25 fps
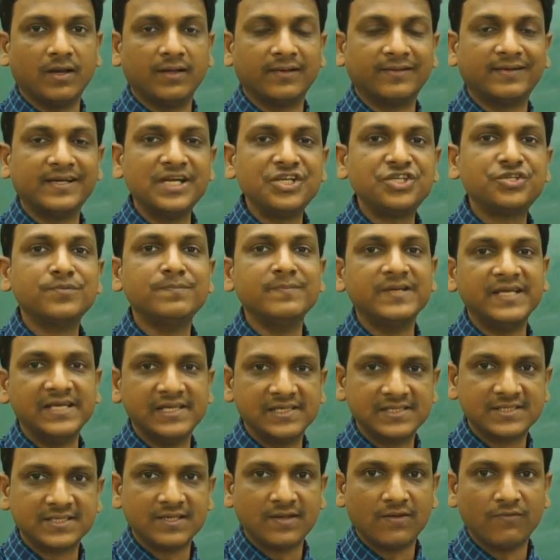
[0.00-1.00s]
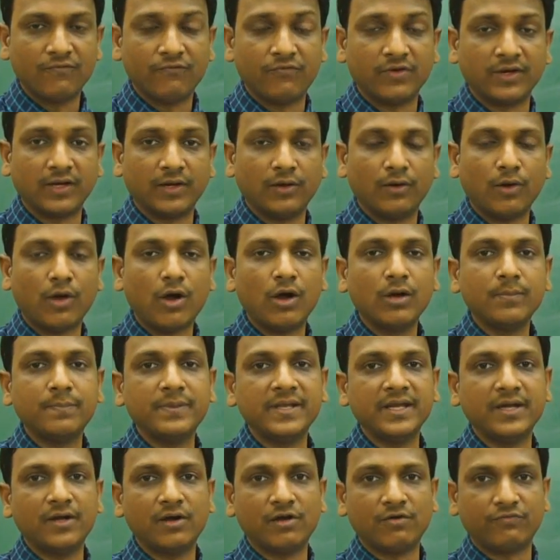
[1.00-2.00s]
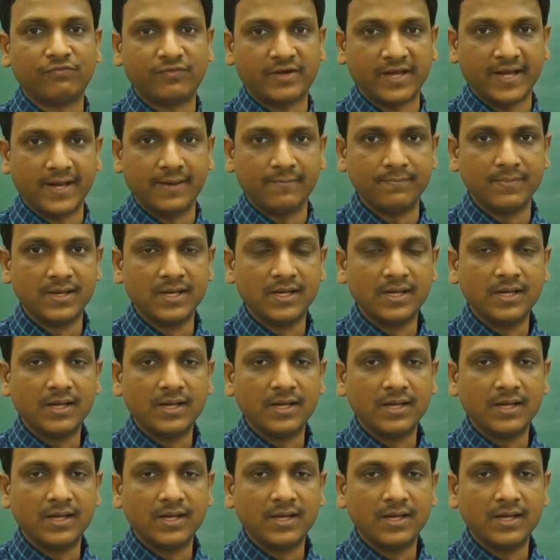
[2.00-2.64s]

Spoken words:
rich meals for a long period of time,